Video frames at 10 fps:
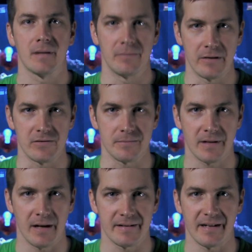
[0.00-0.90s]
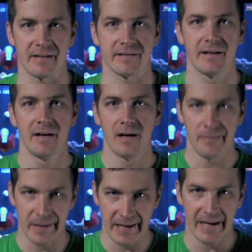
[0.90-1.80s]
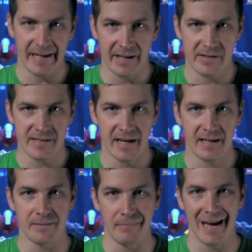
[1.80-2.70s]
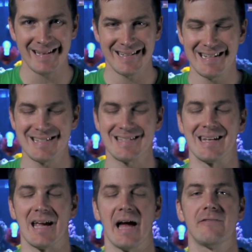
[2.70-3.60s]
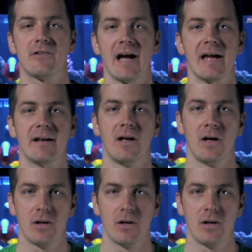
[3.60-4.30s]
Let me give you some context. On my 90-gallon tank, the max intensity I ever had